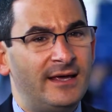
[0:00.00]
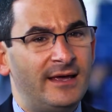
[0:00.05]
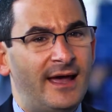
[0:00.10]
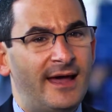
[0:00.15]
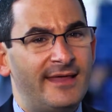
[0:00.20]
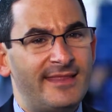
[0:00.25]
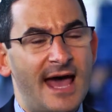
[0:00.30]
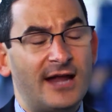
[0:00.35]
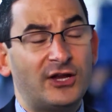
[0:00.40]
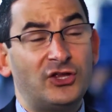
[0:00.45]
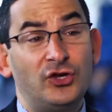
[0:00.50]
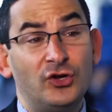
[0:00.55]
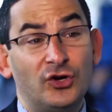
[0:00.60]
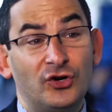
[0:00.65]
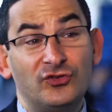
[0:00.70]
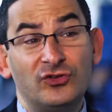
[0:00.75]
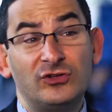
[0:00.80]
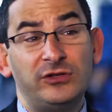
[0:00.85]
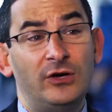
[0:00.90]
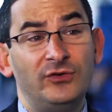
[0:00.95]
And that
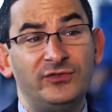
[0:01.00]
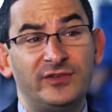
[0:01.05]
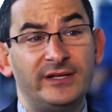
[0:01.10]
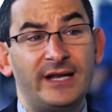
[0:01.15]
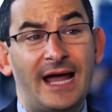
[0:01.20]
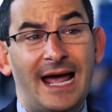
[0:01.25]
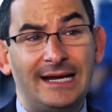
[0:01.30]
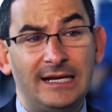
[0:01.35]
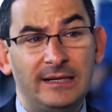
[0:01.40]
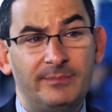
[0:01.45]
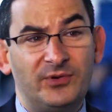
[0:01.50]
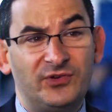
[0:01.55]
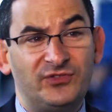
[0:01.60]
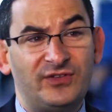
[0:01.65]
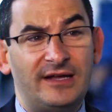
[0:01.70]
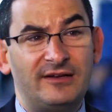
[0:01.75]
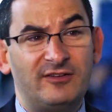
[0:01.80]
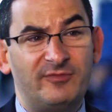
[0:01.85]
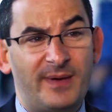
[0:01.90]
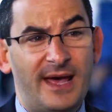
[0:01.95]
cures close to
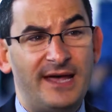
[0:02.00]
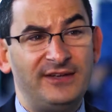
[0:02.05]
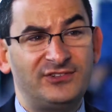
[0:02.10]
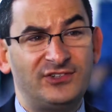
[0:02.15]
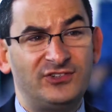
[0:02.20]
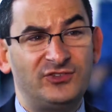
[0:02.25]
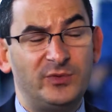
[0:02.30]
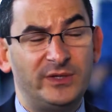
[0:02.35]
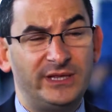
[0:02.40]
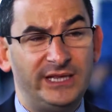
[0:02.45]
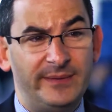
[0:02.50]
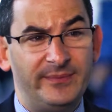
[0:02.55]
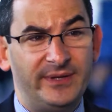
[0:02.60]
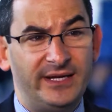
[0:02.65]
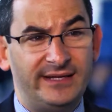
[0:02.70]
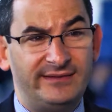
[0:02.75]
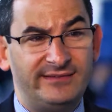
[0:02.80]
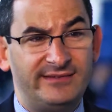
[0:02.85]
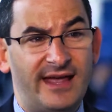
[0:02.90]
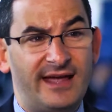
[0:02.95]
90% of patients with
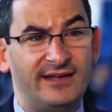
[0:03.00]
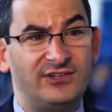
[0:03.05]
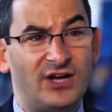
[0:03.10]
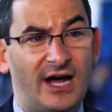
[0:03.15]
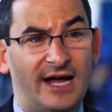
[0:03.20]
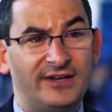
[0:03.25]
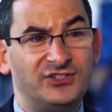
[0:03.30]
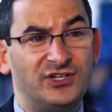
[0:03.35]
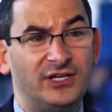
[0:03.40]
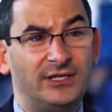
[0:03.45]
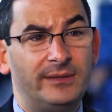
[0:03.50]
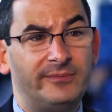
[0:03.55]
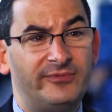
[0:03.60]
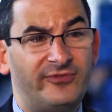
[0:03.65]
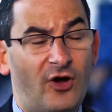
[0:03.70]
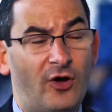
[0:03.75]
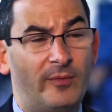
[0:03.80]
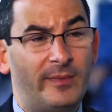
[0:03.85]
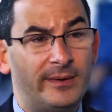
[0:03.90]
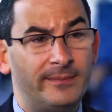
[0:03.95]
limited stage Hodgkin
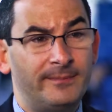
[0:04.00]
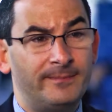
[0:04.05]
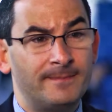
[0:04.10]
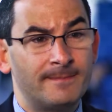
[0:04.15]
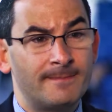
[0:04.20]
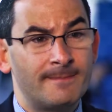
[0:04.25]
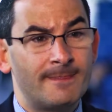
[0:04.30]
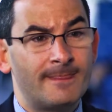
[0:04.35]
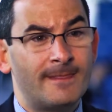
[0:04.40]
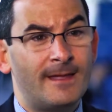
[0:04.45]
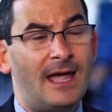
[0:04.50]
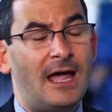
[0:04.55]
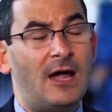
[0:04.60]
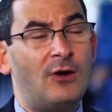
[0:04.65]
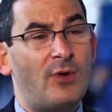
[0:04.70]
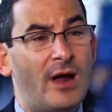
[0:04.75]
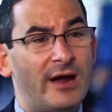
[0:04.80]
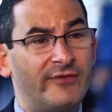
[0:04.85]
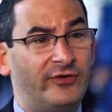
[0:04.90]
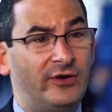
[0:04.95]
lymphoma.
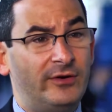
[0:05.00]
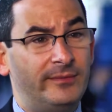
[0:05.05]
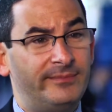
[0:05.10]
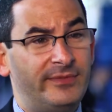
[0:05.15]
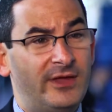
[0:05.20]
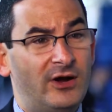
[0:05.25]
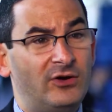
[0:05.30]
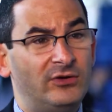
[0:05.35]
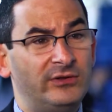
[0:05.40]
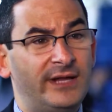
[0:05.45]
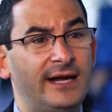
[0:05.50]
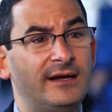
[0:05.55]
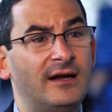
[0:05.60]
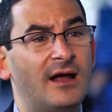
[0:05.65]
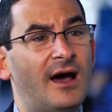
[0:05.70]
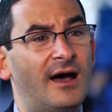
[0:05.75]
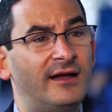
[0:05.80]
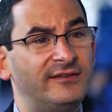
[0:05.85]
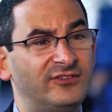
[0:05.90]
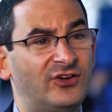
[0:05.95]
However, there are late
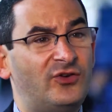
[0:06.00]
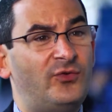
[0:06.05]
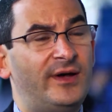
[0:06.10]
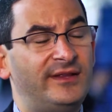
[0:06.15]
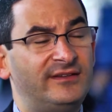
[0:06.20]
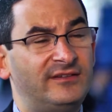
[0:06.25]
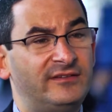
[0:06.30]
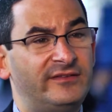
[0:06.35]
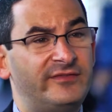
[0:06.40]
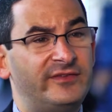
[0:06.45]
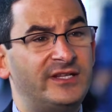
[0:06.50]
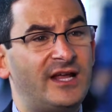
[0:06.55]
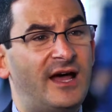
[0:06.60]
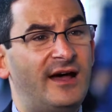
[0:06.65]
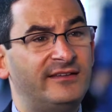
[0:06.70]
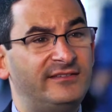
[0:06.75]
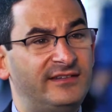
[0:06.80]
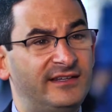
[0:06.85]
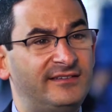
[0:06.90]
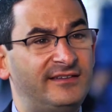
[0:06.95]
consequences of the
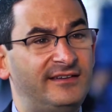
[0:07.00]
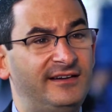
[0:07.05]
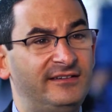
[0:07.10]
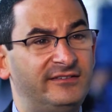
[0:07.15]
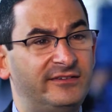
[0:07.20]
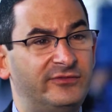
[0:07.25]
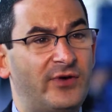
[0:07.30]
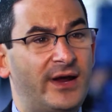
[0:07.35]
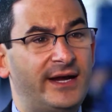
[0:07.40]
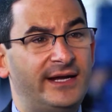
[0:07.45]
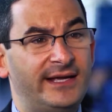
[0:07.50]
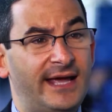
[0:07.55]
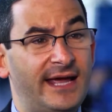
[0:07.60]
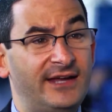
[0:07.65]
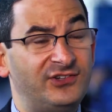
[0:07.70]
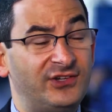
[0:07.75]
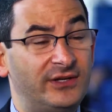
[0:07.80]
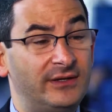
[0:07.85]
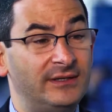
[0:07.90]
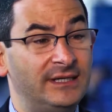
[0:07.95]
toxicities of
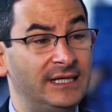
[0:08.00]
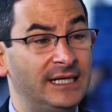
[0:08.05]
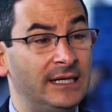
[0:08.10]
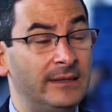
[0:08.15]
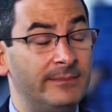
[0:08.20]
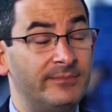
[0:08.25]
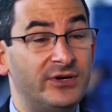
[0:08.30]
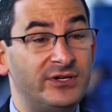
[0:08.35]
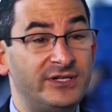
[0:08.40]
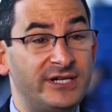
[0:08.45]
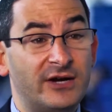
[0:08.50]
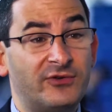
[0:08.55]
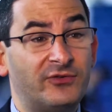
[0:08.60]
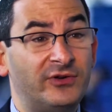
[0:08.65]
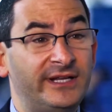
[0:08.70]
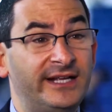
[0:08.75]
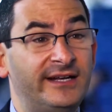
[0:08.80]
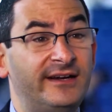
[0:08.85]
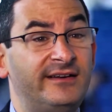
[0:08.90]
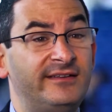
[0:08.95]
radiation,
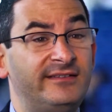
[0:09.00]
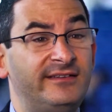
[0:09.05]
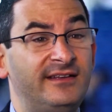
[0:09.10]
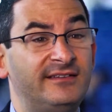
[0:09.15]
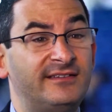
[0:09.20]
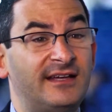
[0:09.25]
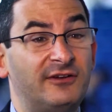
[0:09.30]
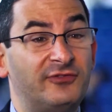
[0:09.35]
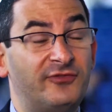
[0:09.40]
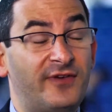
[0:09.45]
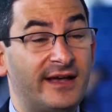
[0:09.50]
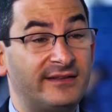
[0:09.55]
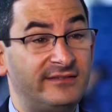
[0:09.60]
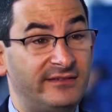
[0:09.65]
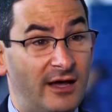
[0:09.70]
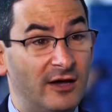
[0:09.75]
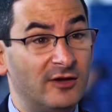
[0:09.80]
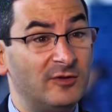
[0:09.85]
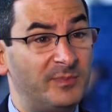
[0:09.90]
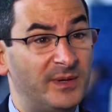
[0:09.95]
particularly in a disease that affects
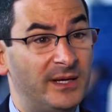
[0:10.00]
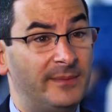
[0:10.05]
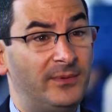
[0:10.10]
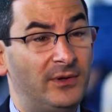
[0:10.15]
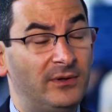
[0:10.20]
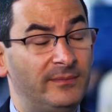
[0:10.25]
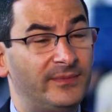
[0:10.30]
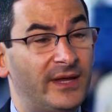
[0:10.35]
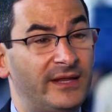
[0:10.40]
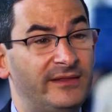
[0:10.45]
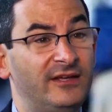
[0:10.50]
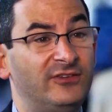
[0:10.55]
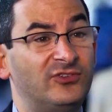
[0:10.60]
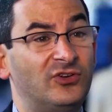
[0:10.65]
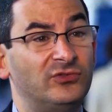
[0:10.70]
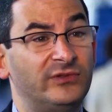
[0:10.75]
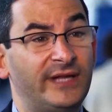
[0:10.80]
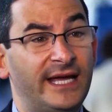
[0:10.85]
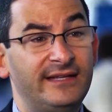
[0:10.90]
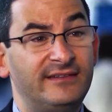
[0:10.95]
young people, and these
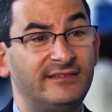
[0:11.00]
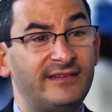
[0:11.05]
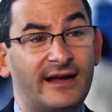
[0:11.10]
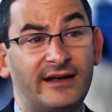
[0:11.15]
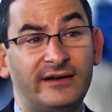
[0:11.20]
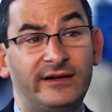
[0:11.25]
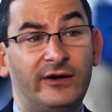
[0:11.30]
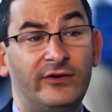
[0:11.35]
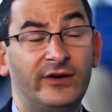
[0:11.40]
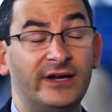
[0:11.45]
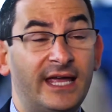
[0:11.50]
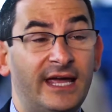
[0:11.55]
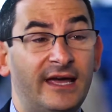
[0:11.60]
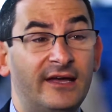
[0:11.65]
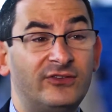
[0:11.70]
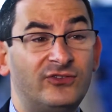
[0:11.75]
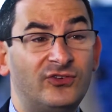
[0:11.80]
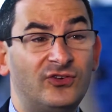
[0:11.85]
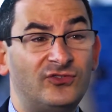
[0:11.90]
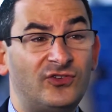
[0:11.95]
are late secondary
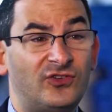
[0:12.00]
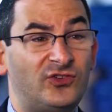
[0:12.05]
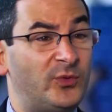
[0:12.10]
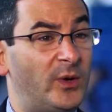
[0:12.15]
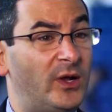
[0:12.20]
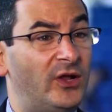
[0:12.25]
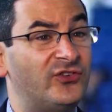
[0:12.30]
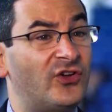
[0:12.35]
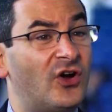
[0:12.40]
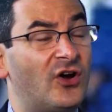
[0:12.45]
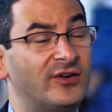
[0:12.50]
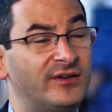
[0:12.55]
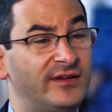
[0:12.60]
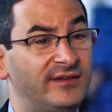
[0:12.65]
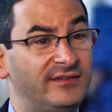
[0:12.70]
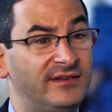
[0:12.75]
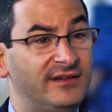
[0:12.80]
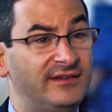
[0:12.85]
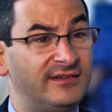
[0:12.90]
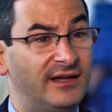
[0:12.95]
cancers as well as heart
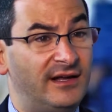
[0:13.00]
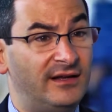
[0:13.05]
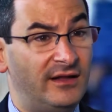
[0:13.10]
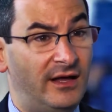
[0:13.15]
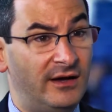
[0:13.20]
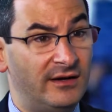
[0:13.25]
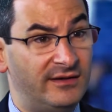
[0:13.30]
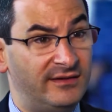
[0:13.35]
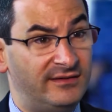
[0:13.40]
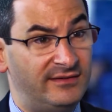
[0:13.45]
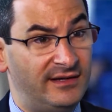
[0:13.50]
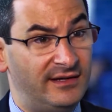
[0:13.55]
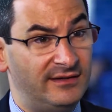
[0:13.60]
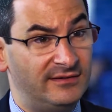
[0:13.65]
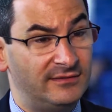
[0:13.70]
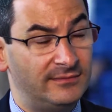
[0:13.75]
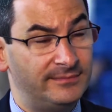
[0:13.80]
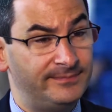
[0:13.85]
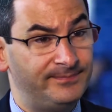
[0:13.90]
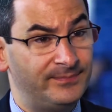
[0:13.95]
disease and lung
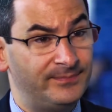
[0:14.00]
disease.